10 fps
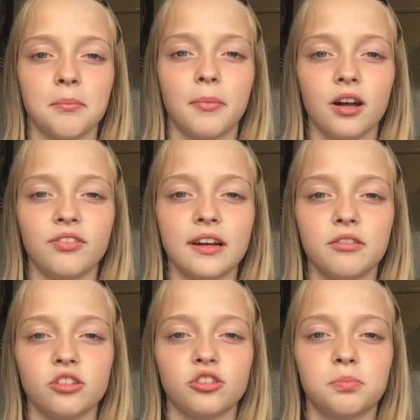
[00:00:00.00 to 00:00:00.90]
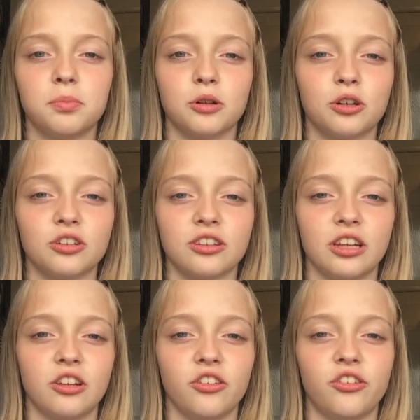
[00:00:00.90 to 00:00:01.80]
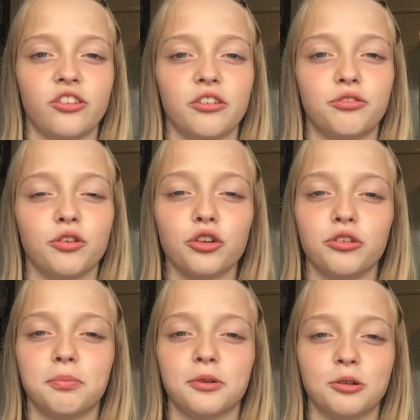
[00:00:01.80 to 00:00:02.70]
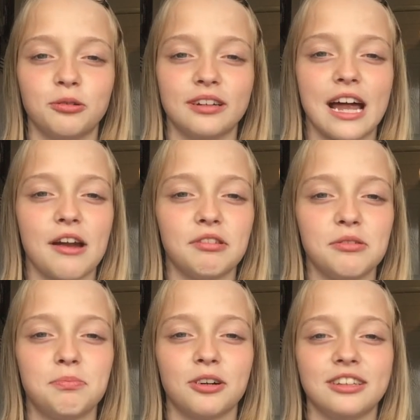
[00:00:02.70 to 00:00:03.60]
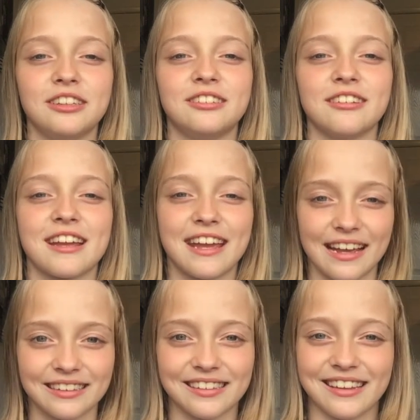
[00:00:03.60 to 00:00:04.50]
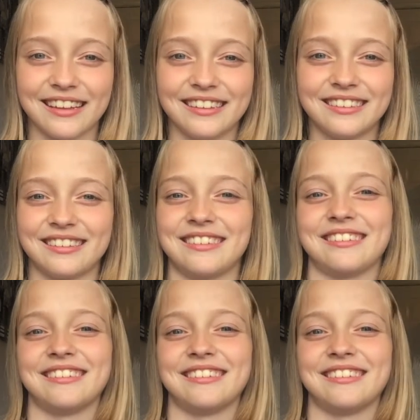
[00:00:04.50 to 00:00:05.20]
My favourite sport is football. Everybody should guess this.